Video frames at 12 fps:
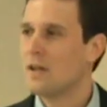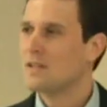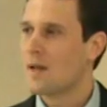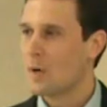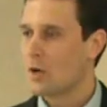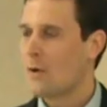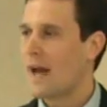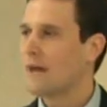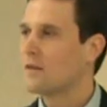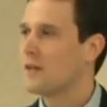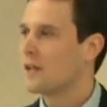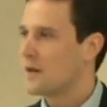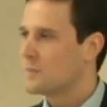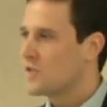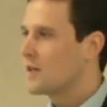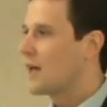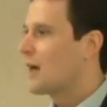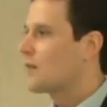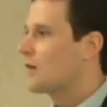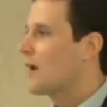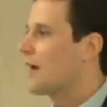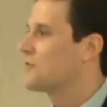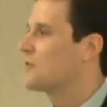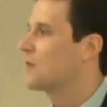democratically come together
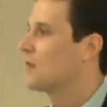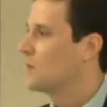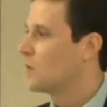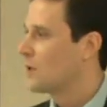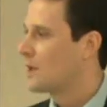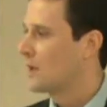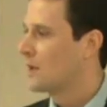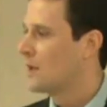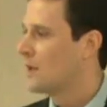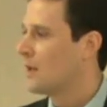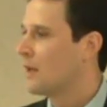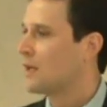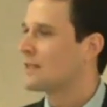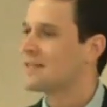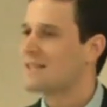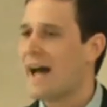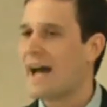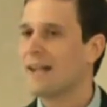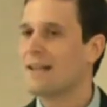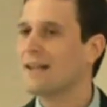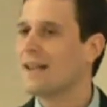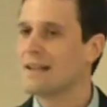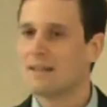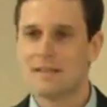as a community,
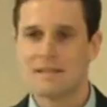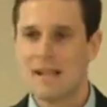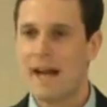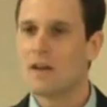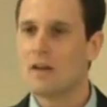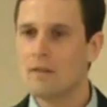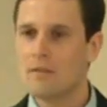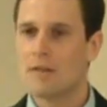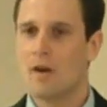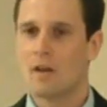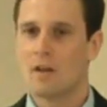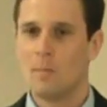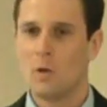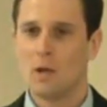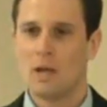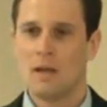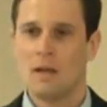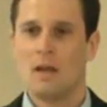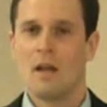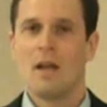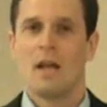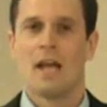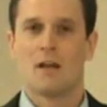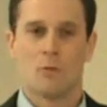decide that this is not good for our community,
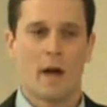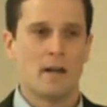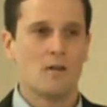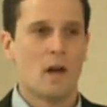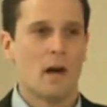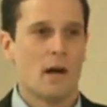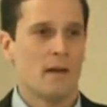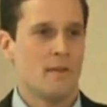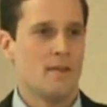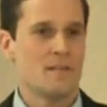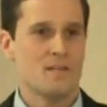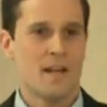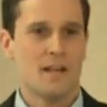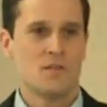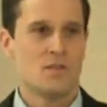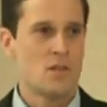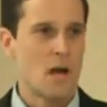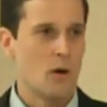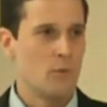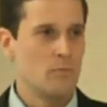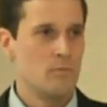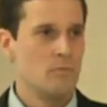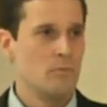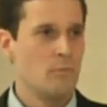and write a law that says no,
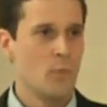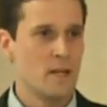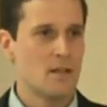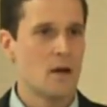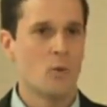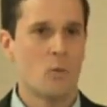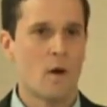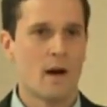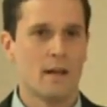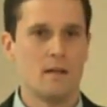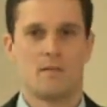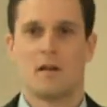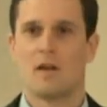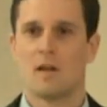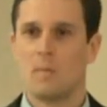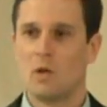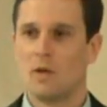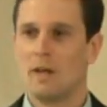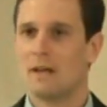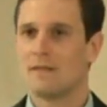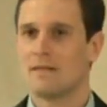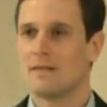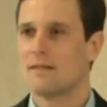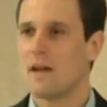we don't want it. Our community
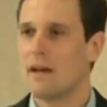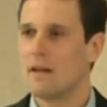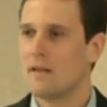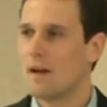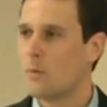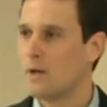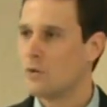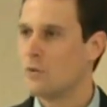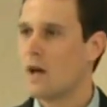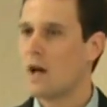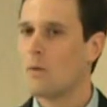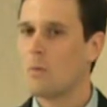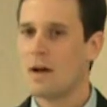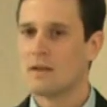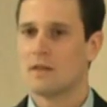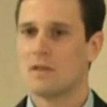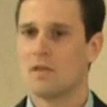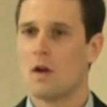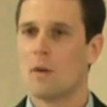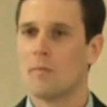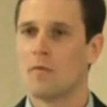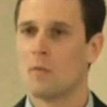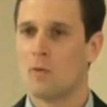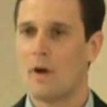has decided that we do not want this
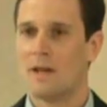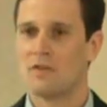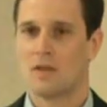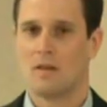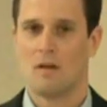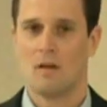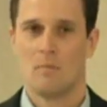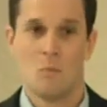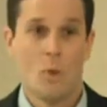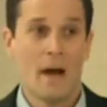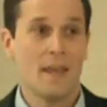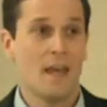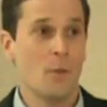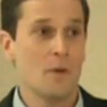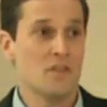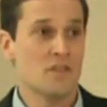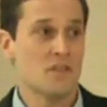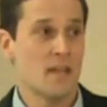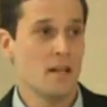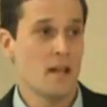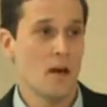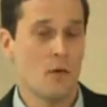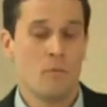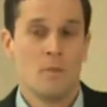harmful project here. Why can't we just say
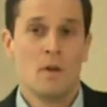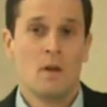no?